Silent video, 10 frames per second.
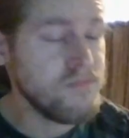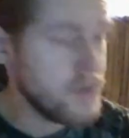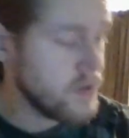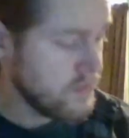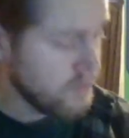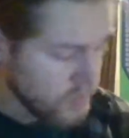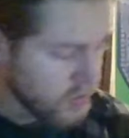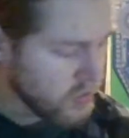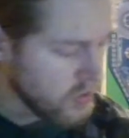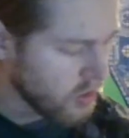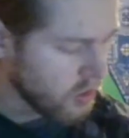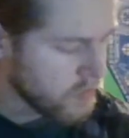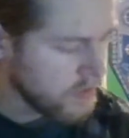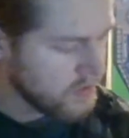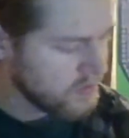But so this has
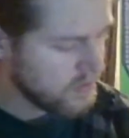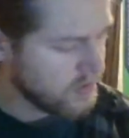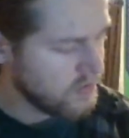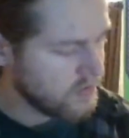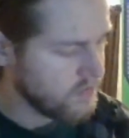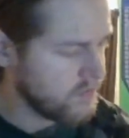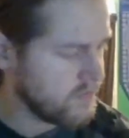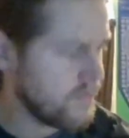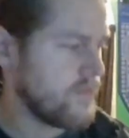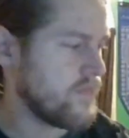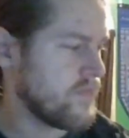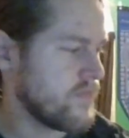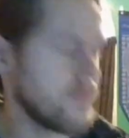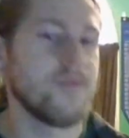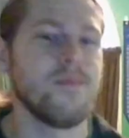been kind of
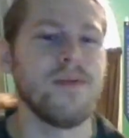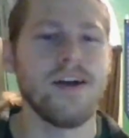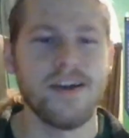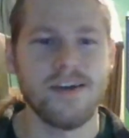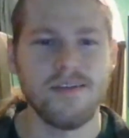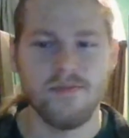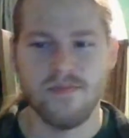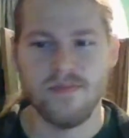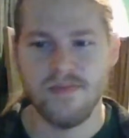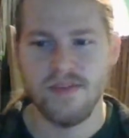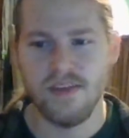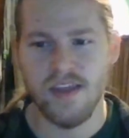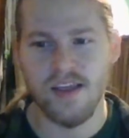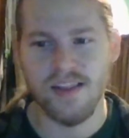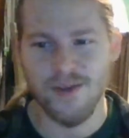my
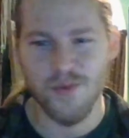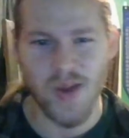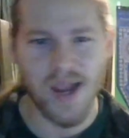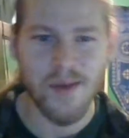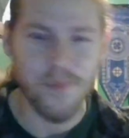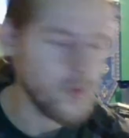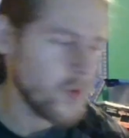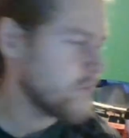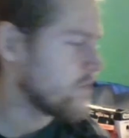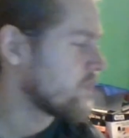daily ramble